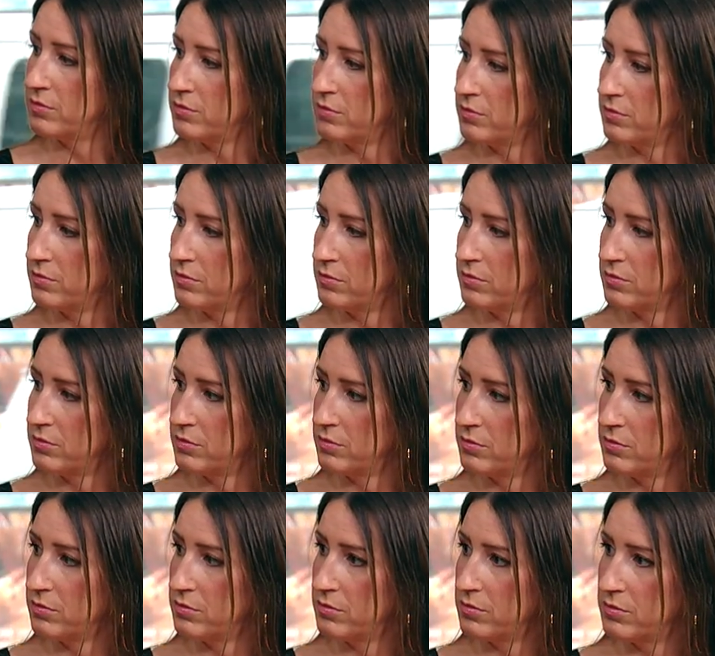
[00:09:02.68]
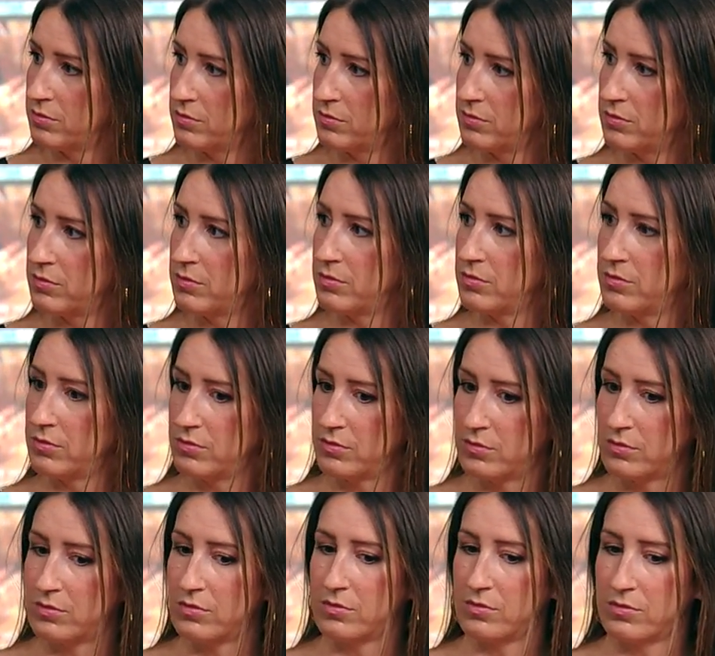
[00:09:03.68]

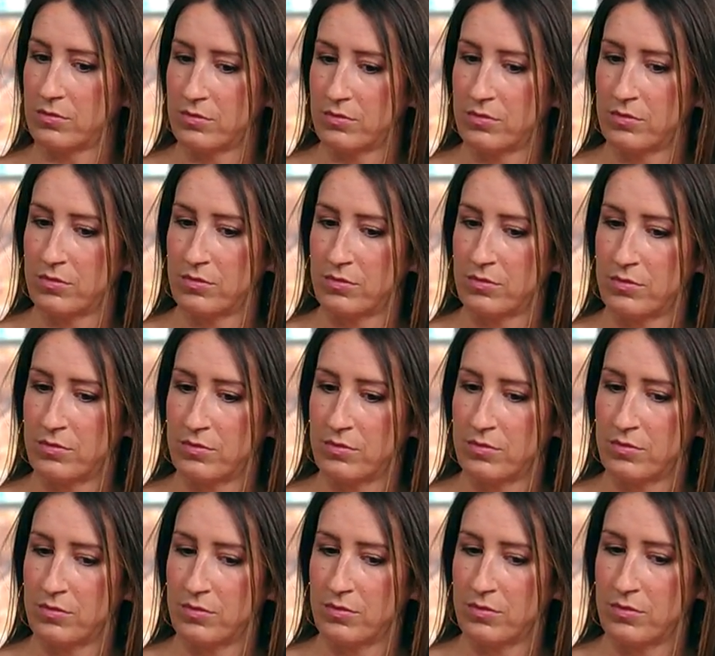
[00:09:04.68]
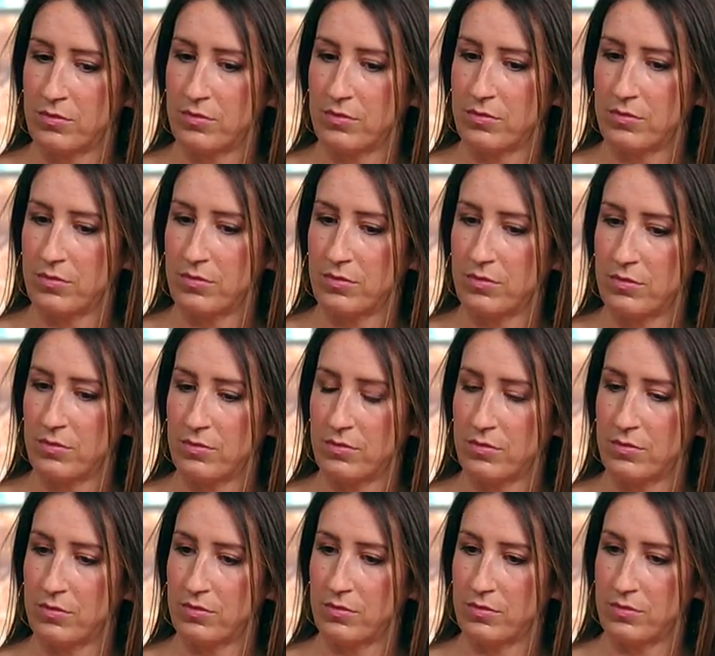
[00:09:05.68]

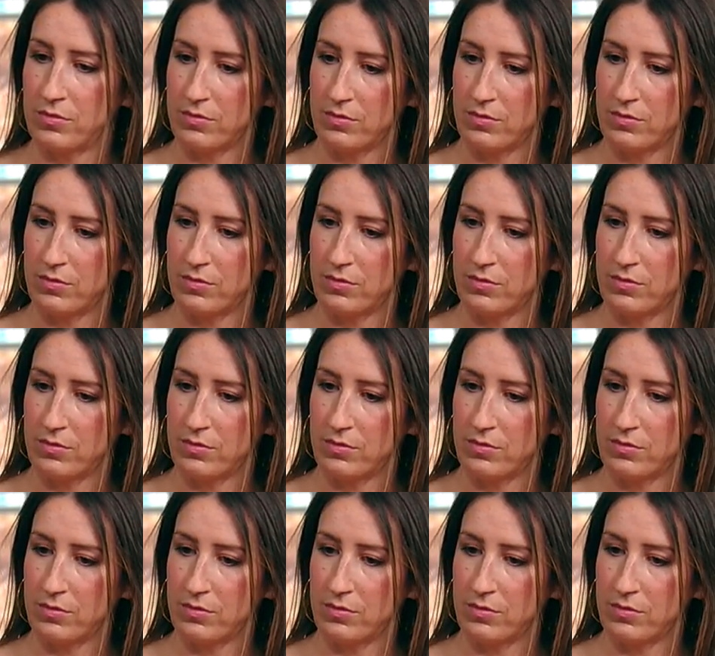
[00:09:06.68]
The person shown says nothing.